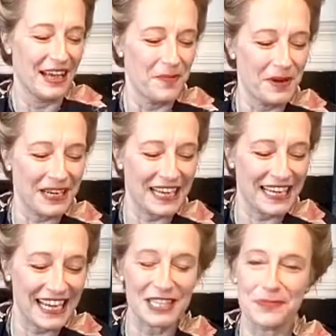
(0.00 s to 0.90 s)
But
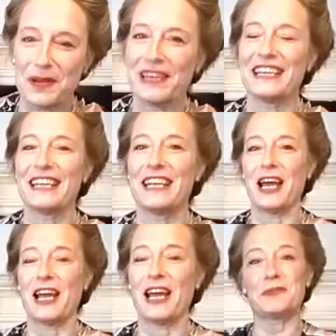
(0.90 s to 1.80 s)
it's
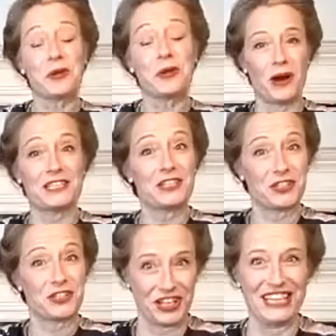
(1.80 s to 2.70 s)
been quite a
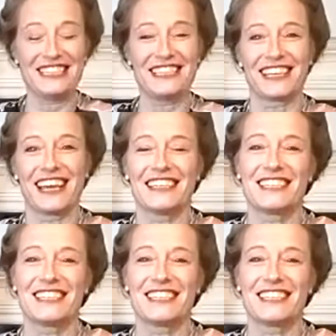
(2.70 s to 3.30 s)
journey to get